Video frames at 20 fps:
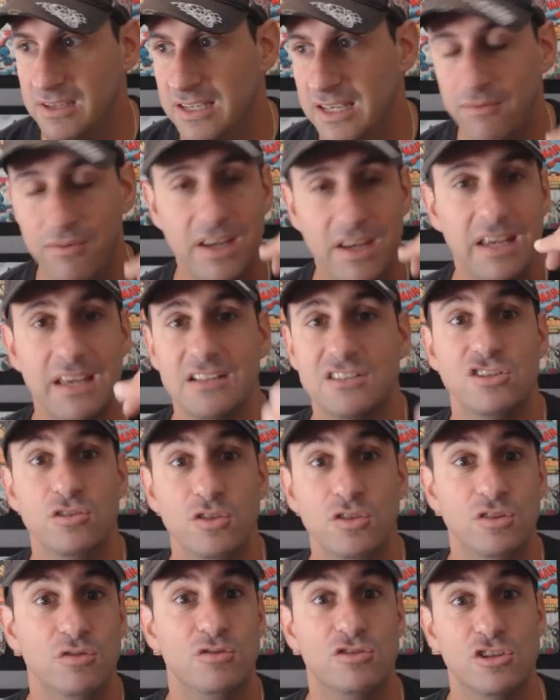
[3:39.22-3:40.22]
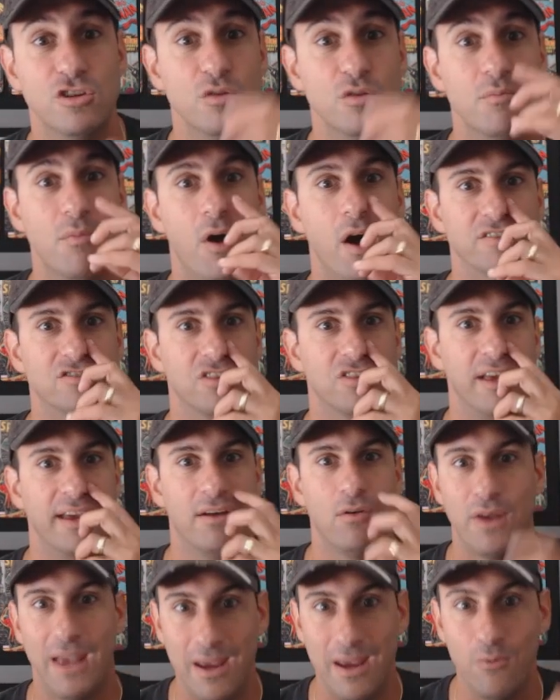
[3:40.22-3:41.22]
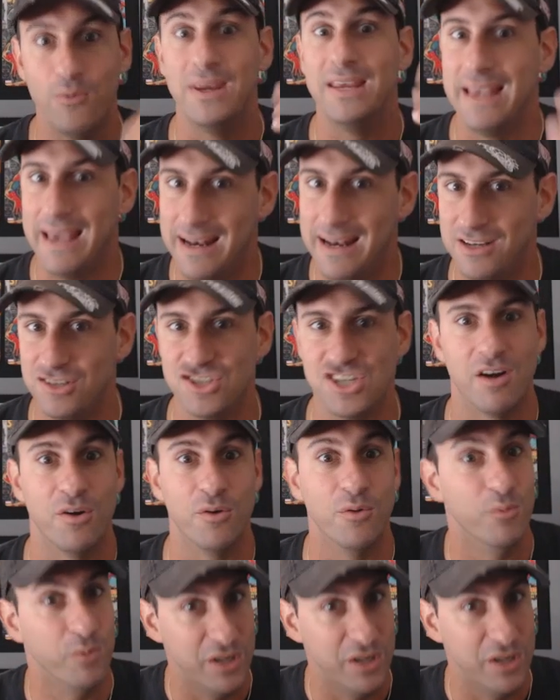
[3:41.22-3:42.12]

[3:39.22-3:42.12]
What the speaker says: giving it to you too much. Like, okay, we get it, Jerry.